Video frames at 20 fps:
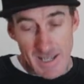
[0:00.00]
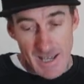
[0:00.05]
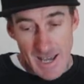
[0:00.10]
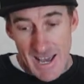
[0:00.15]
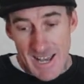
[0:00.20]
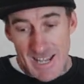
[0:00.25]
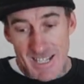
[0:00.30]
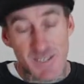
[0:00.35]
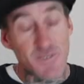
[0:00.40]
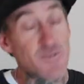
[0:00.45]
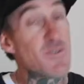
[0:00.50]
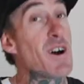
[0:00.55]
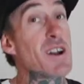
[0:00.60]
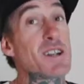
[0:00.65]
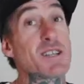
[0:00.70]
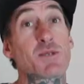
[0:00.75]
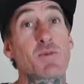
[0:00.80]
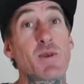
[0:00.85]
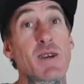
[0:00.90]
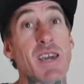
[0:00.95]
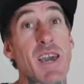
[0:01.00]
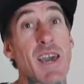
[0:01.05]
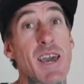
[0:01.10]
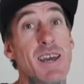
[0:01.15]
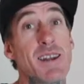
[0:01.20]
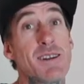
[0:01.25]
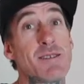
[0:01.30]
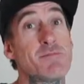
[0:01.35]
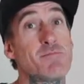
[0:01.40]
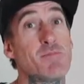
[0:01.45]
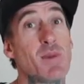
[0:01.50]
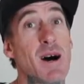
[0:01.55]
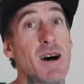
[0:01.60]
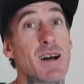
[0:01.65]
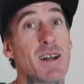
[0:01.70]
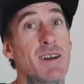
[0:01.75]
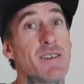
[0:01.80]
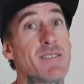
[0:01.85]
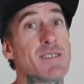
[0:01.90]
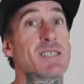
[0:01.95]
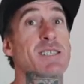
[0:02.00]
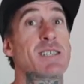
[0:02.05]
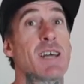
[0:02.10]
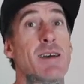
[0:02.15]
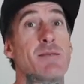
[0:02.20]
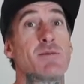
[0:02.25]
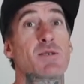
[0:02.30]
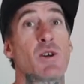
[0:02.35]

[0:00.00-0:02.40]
as fun as we can, but at the same